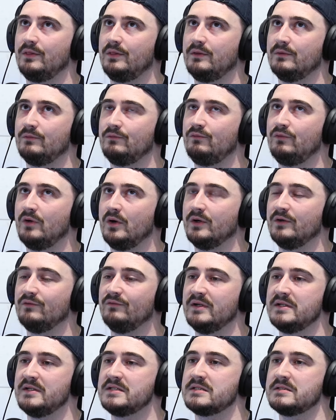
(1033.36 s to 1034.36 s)
the right
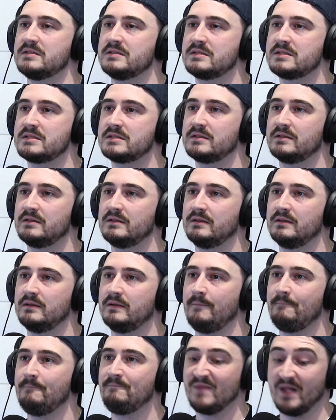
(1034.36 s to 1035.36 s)
reasons.
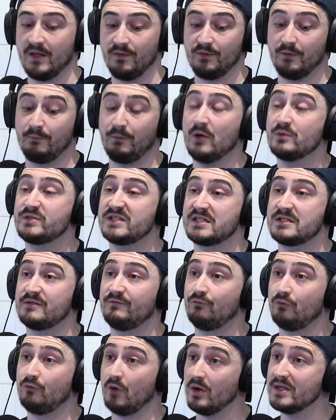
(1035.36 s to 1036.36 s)
The process
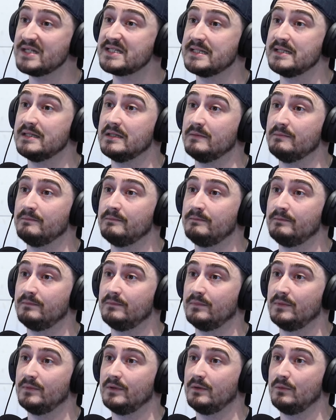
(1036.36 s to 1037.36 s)
of writing them
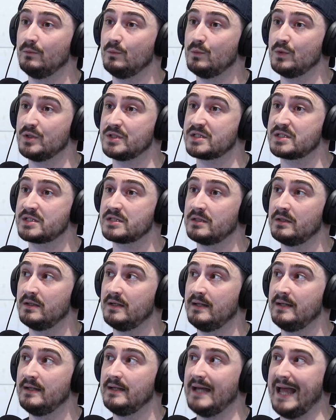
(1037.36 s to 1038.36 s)
was
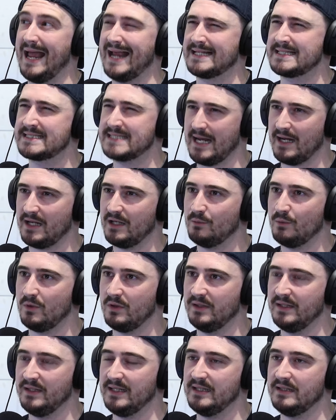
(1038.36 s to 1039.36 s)
exactly what
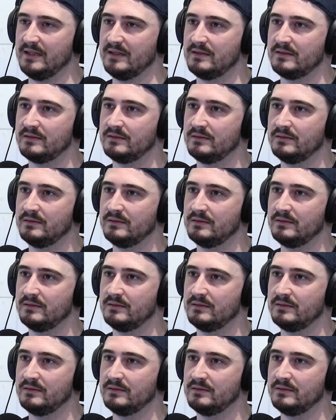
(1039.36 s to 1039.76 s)
I needed.